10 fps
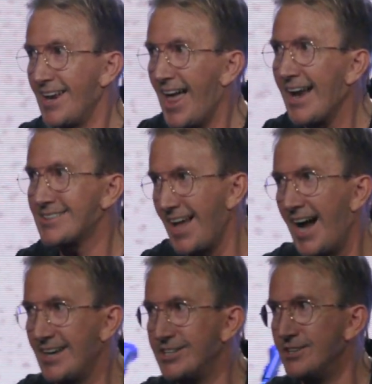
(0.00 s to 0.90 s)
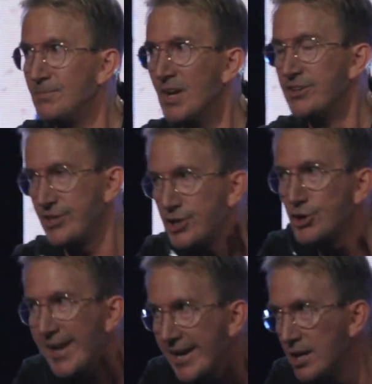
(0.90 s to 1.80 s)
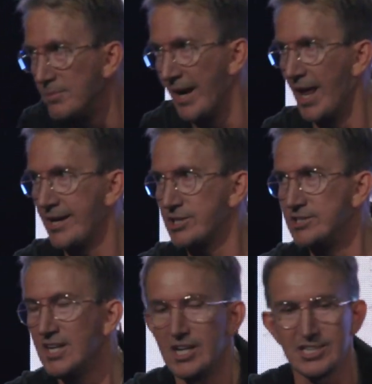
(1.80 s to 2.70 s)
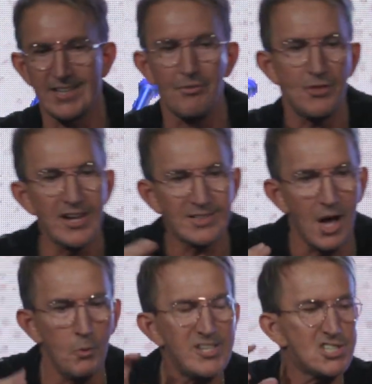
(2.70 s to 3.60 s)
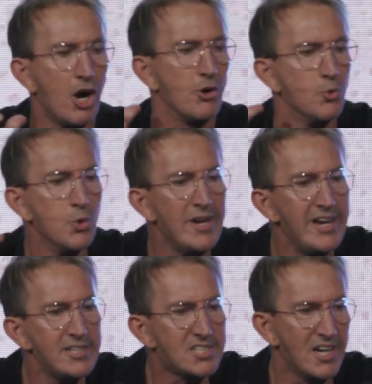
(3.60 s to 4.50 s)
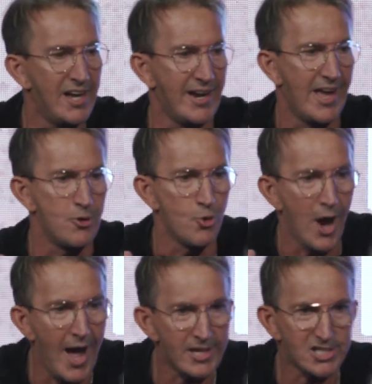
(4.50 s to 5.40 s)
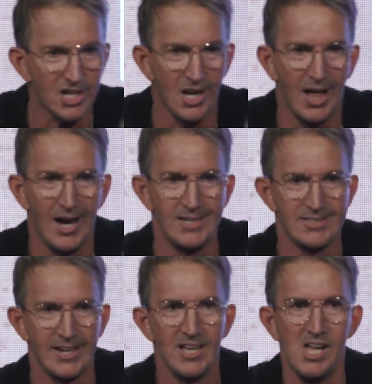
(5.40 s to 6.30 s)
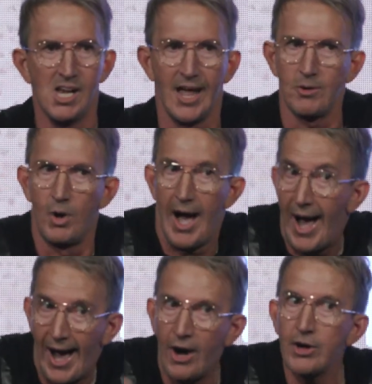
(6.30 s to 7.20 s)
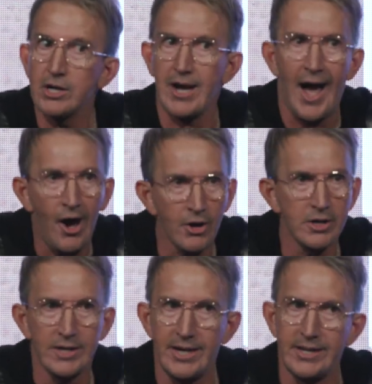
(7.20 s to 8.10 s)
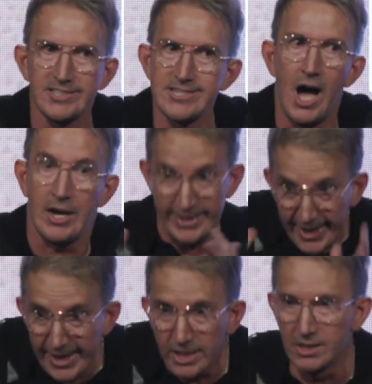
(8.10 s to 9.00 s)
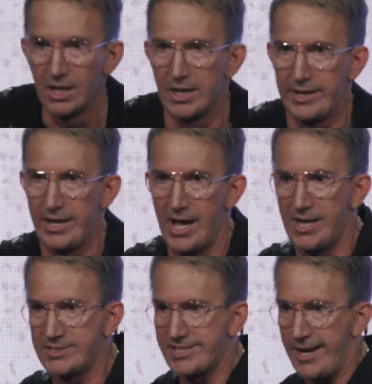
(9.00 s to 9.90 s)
like that? Do you hear me? Like, because I think that we start reasoning and rationalizing. Like, well, our need is not nearly as